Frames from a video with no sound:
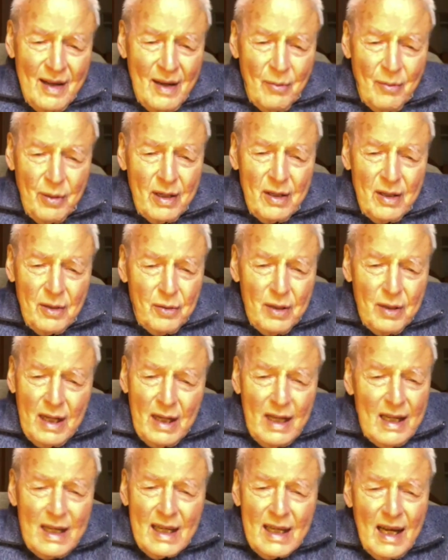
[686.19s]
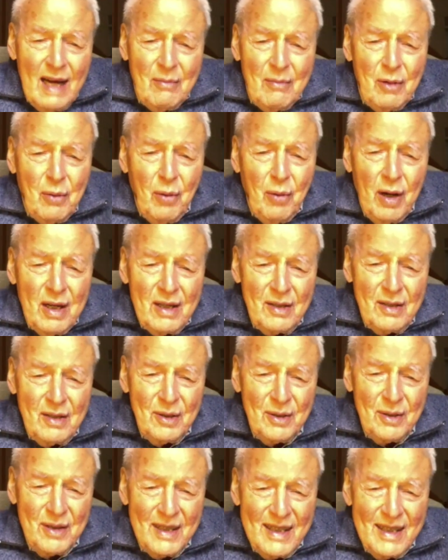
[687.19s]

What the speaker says: We can do it anytime we want to.